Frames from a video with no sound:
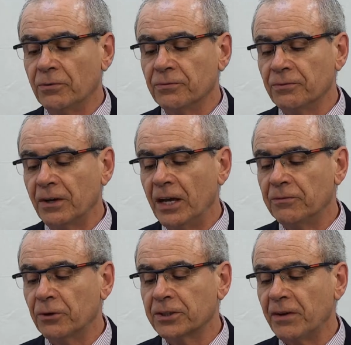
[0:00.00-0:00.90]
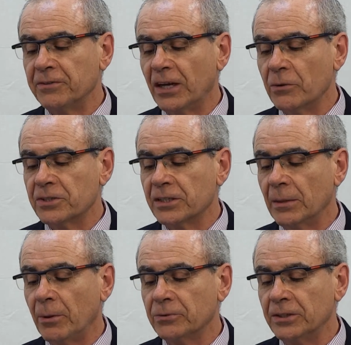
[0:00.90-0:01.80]
of
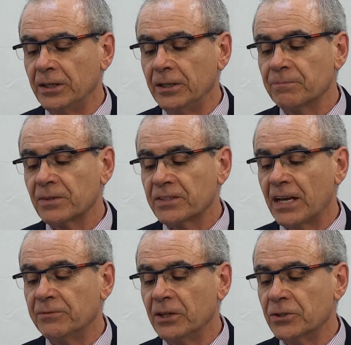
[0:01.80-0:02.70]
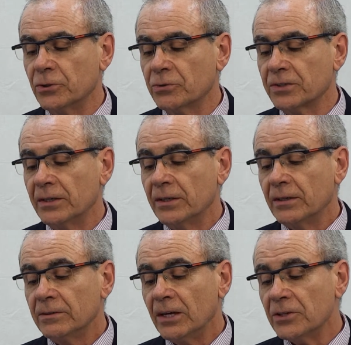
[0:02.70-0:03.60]
45,000 about the safety issues.
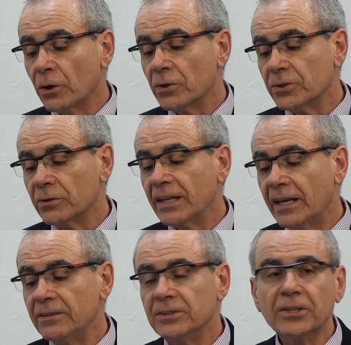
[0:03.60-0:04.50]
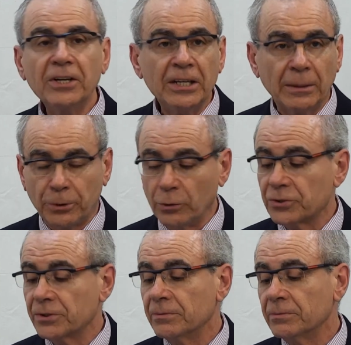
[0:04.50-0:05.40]
There is also then the green
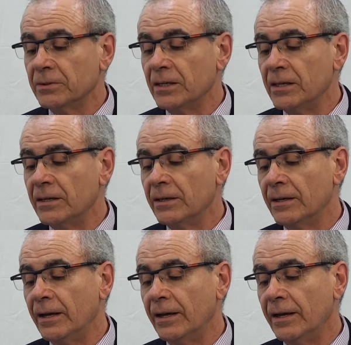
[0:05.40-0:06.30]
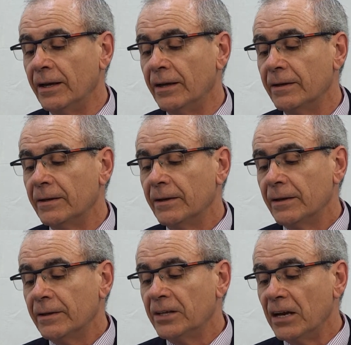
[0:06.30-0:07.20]
approach, the
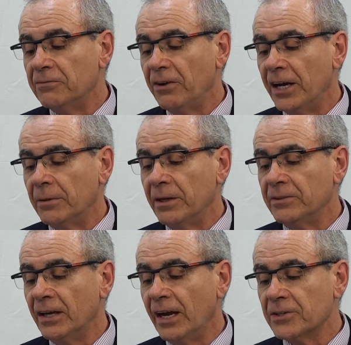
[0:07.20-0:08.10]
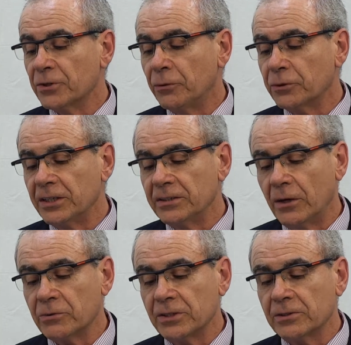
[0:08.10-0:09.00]
environment, the ISO
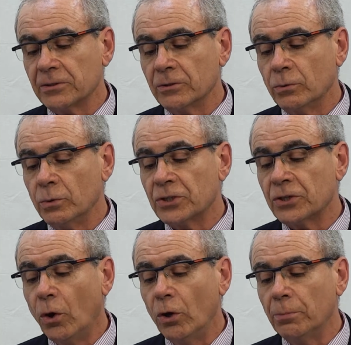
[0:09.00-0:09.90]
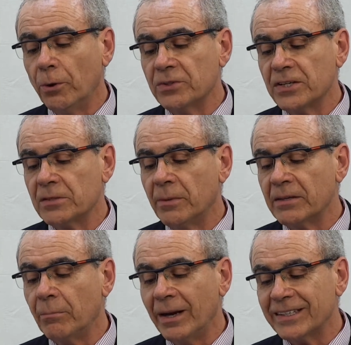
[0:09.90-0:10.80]
14,000, which all processes
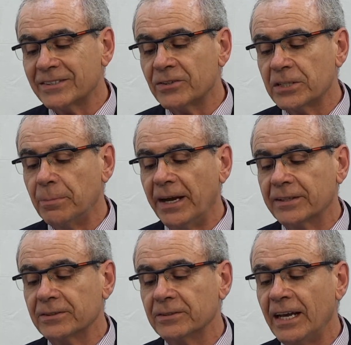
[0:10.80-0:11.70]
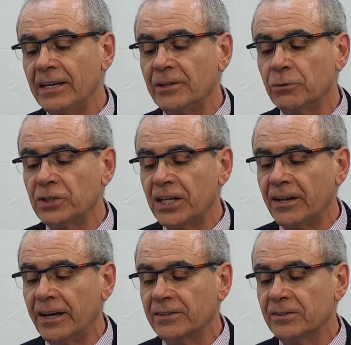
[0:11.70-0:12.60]
must respect. They need to
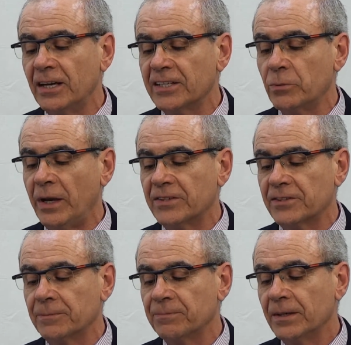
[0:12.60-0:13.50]
generate less waste.